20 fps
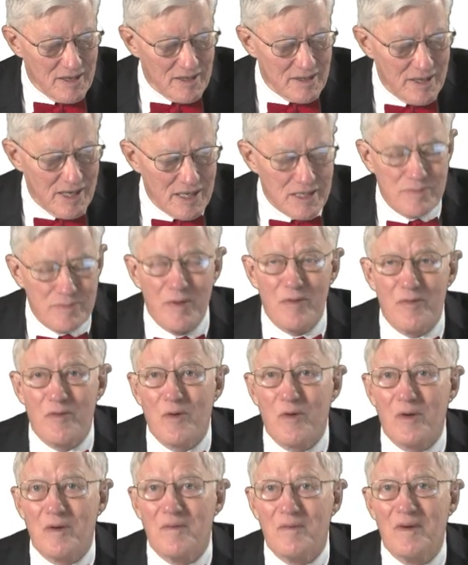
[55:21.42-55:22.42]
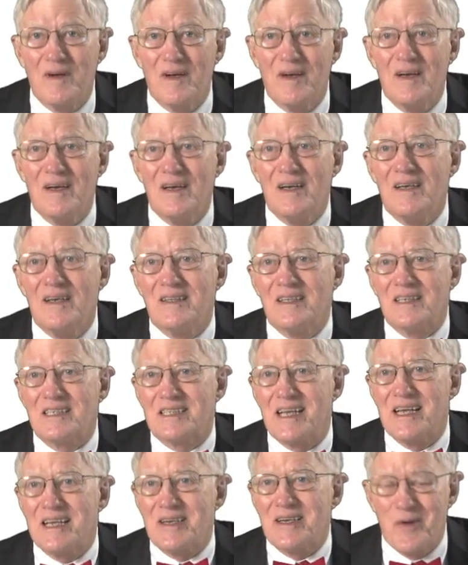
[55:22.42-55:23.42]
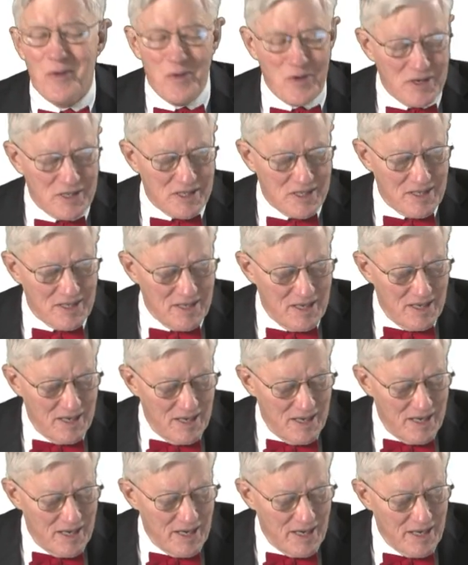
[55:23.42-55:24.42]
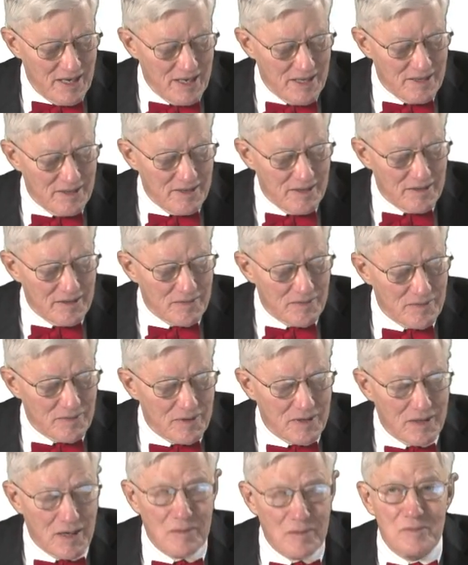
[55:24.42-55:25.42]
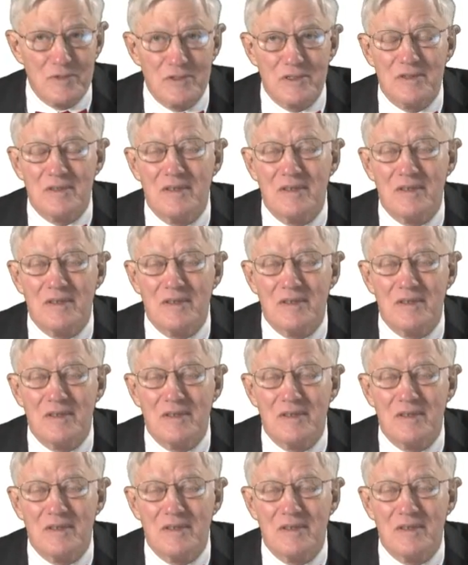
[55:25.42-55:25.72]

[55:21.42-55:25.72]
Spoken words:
gets before the state courts and comes